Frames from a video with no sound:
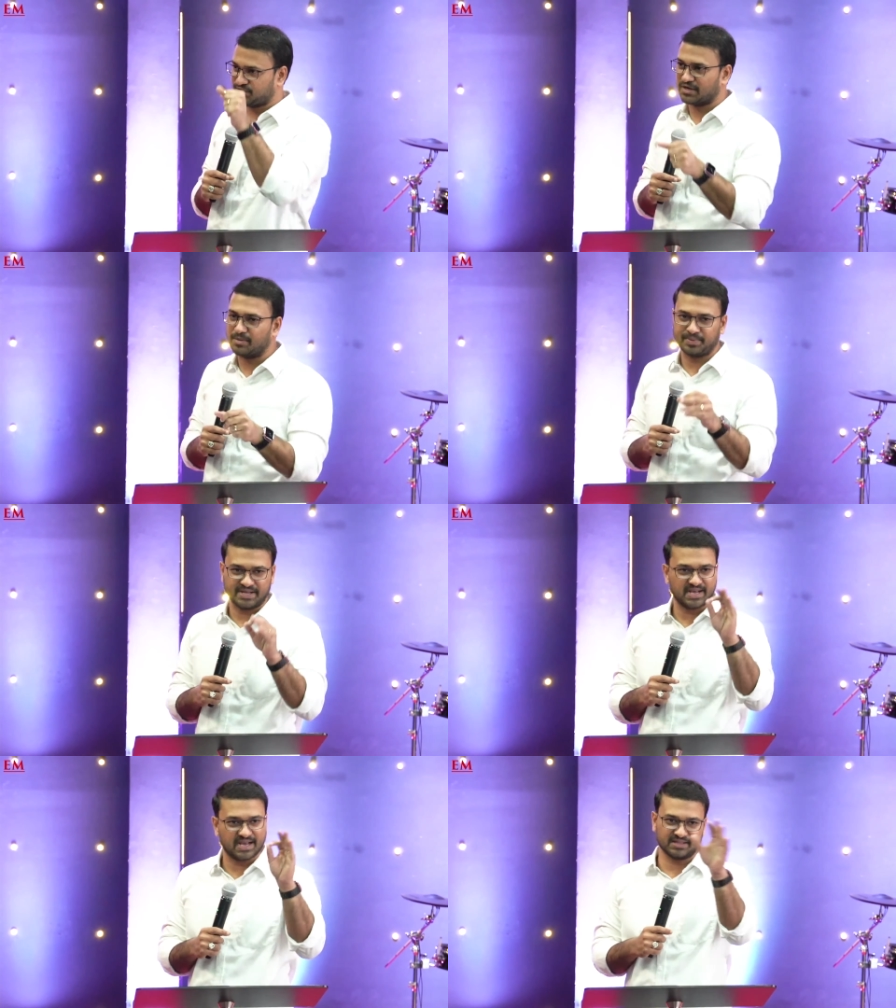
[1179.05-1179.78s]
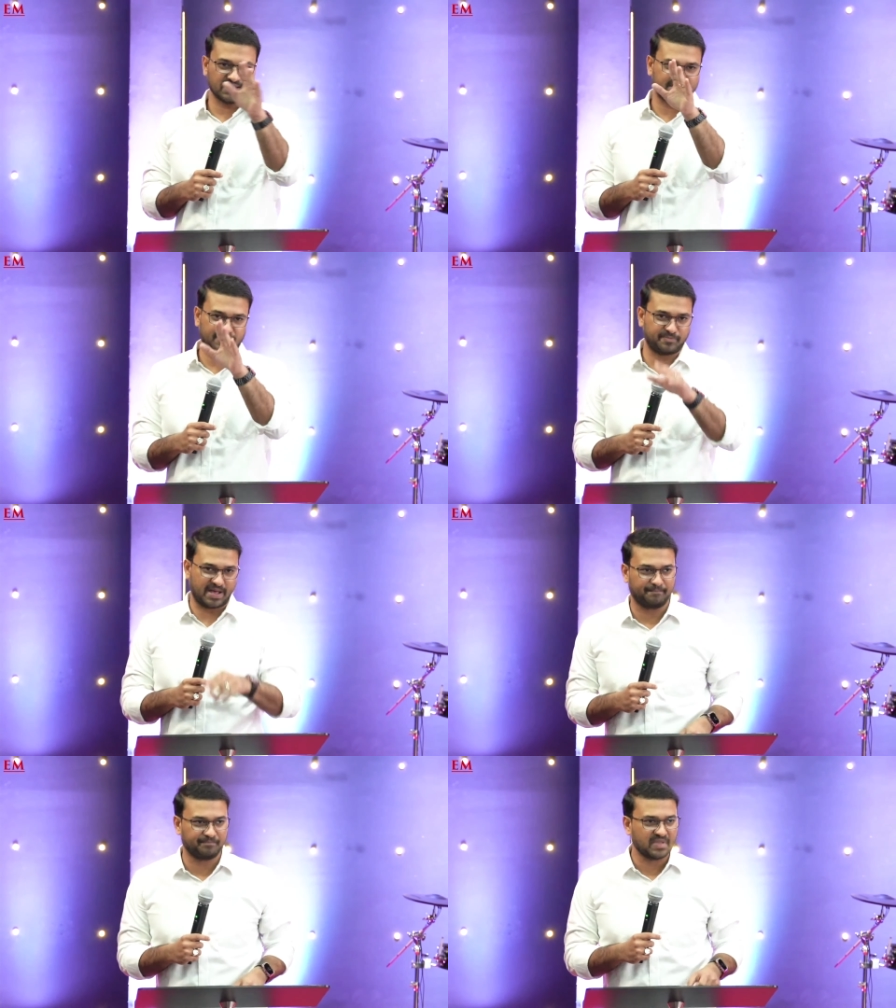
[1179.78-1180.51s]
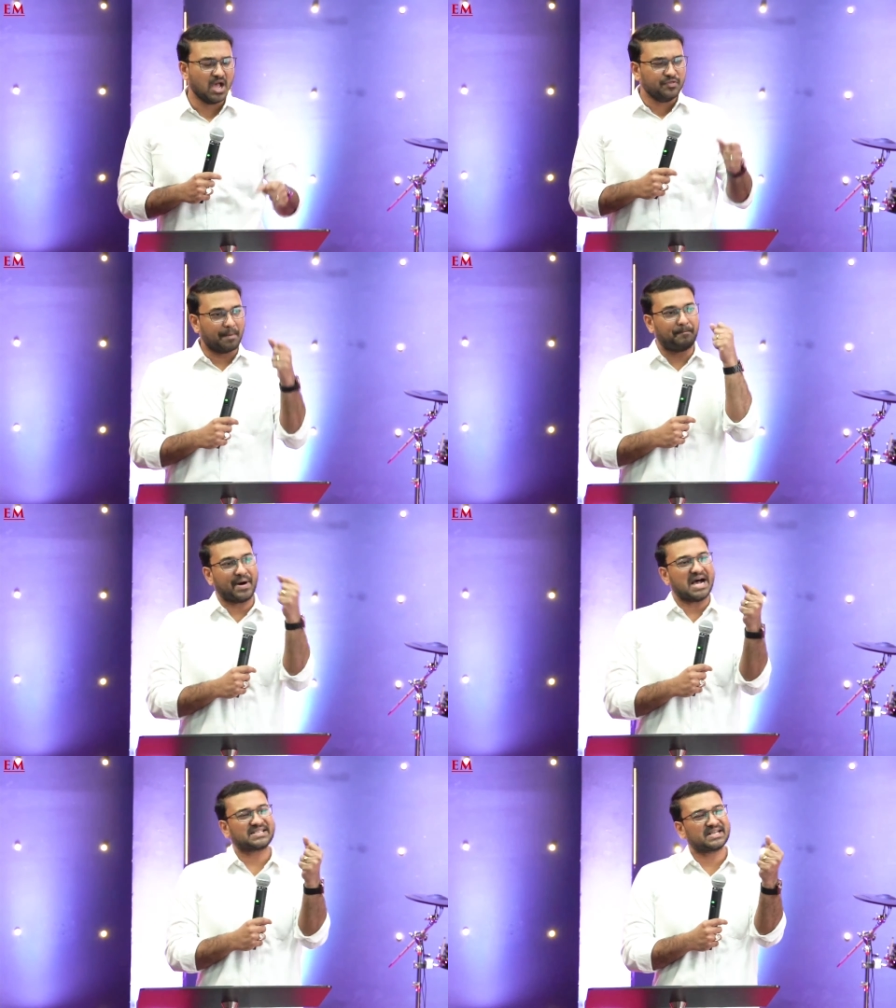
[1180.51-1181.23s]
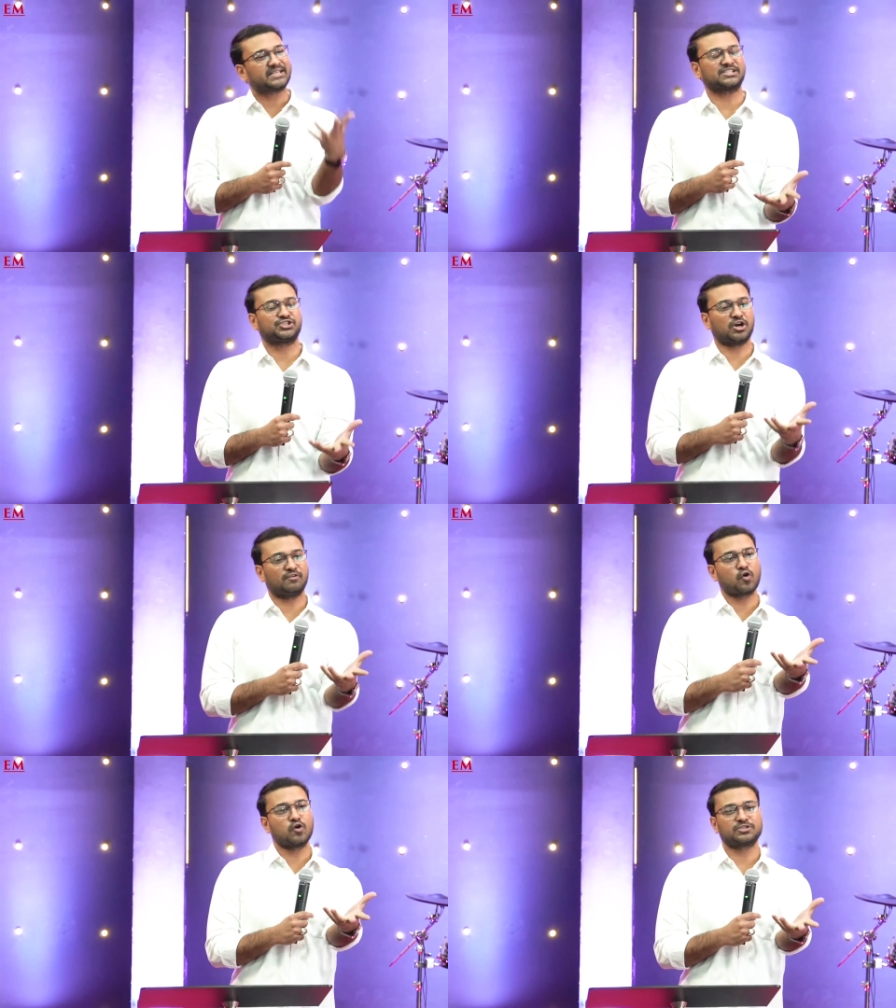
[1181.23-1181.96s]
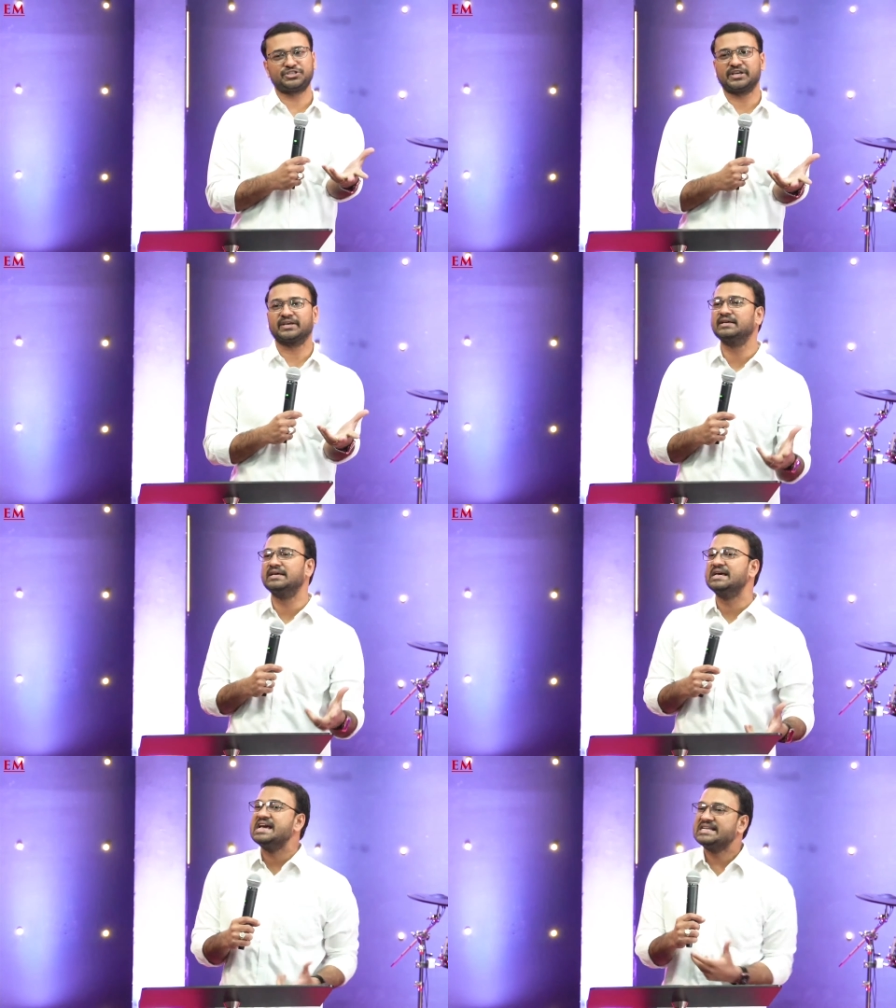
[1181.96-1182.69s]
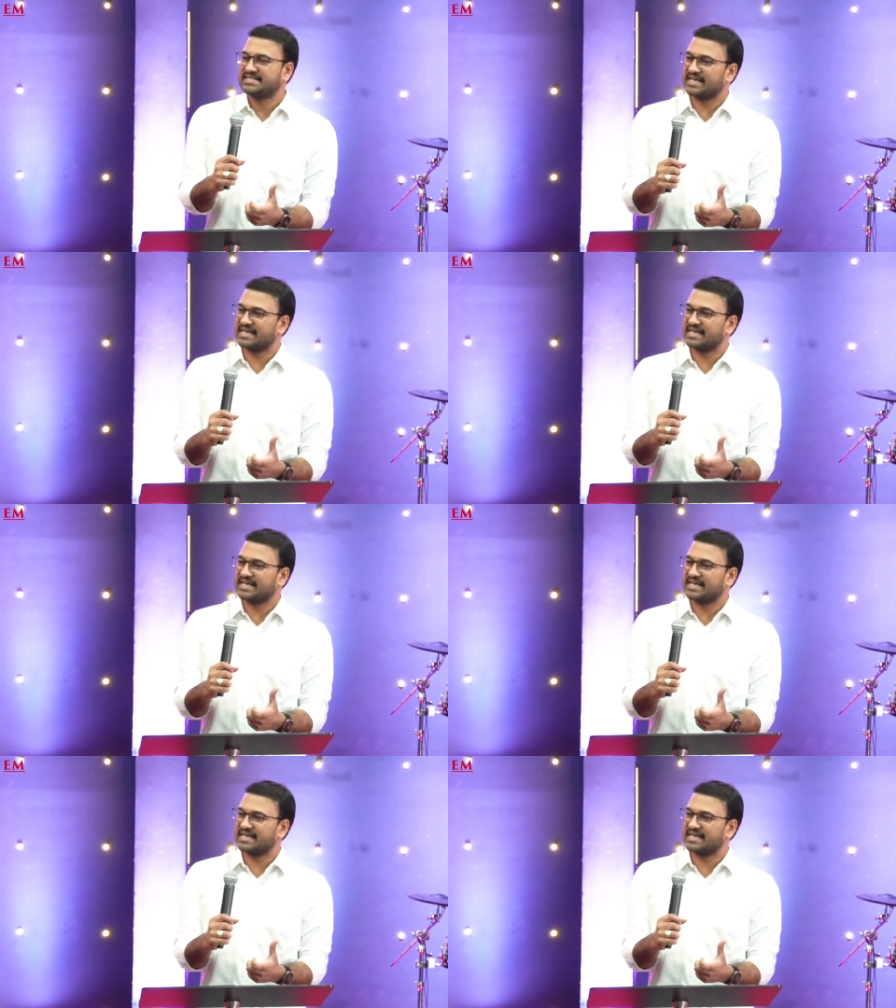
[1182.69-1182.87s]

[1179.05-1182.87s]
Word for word: company, and in that chapter, the personal touch of coaching is the